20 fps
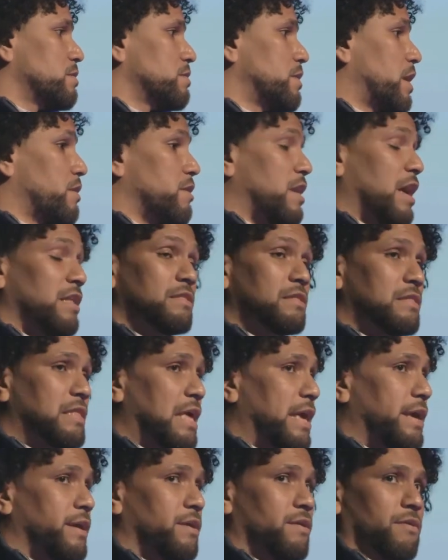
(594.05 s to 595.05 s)
that are not
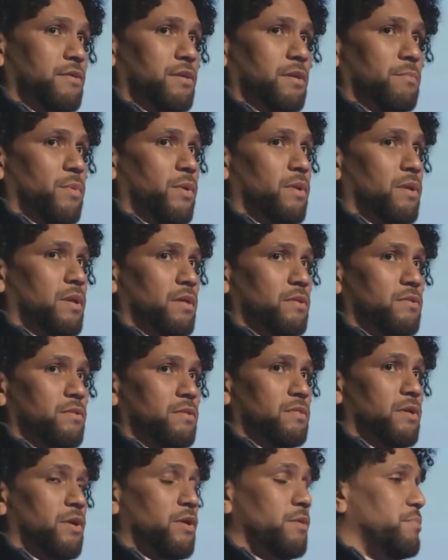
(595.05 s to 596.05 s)
staying in our
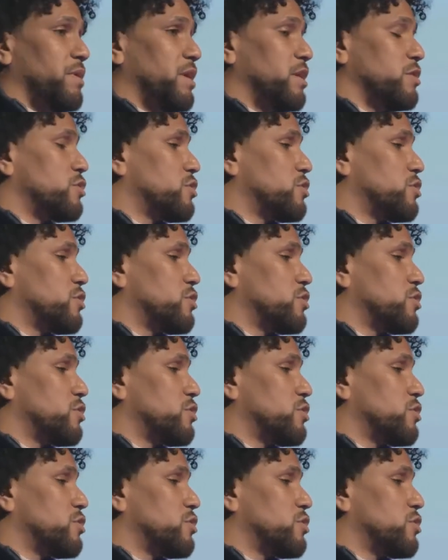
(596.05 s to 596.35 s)
communities, that are being